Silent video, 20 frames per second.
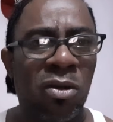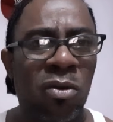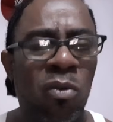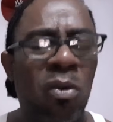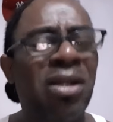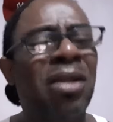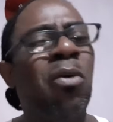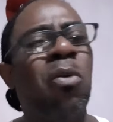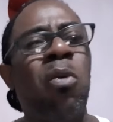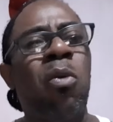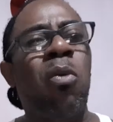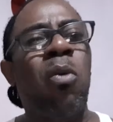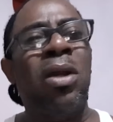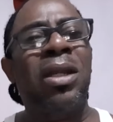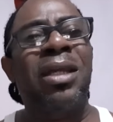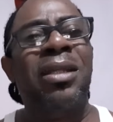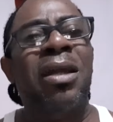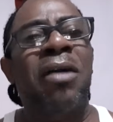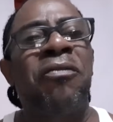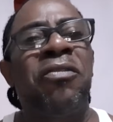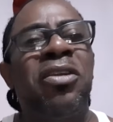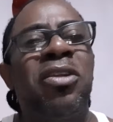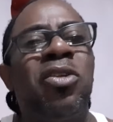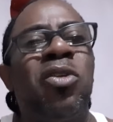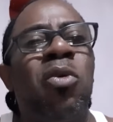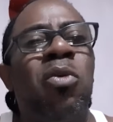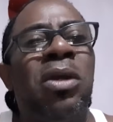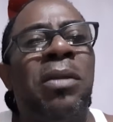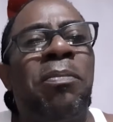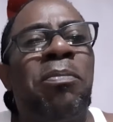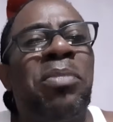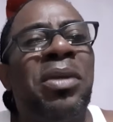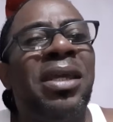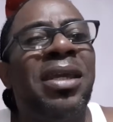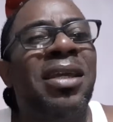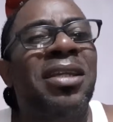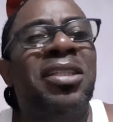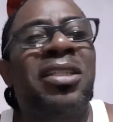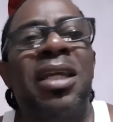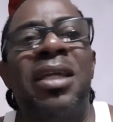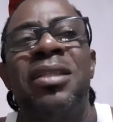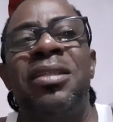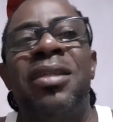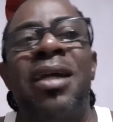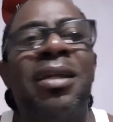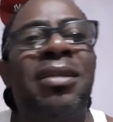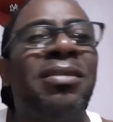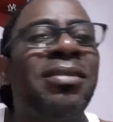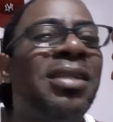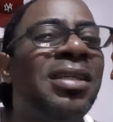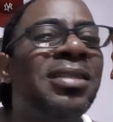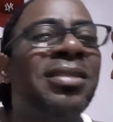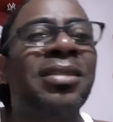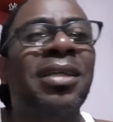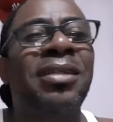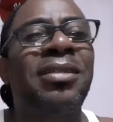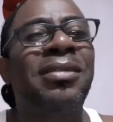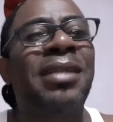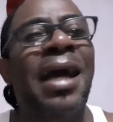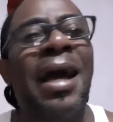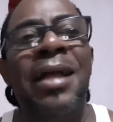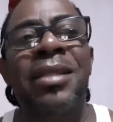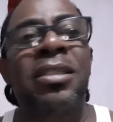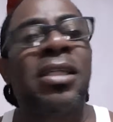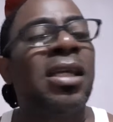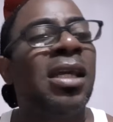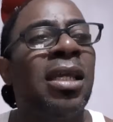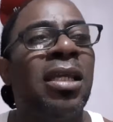What that have to do with patient and this and that?